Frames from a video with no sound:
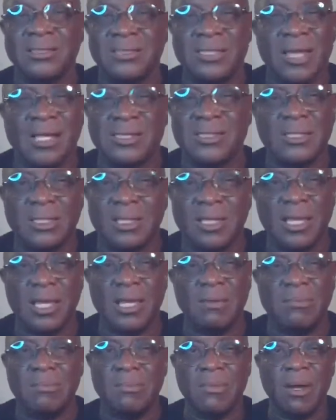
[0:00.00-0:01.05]
doesn't
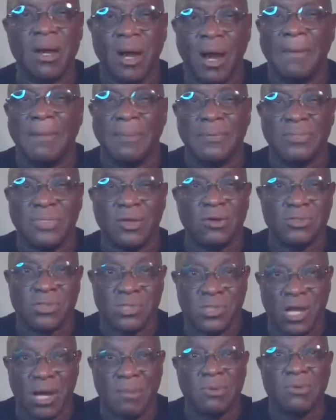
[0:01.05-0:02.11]
keep up with those
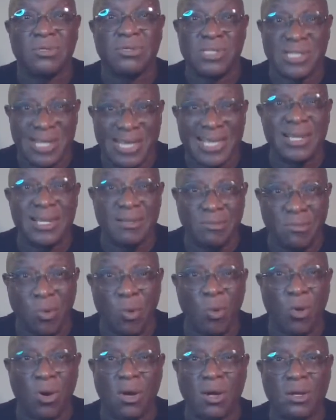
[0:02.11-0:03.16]
numbers
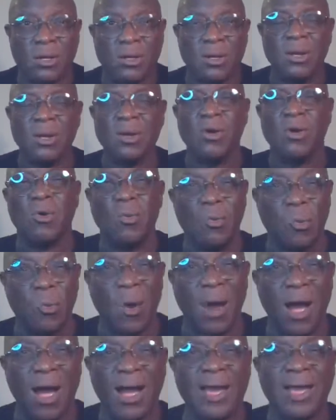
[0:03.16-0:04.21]
anymore.
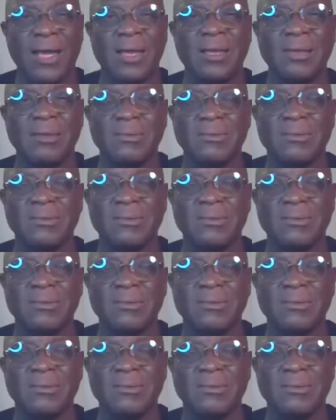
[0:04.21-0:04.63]
Why?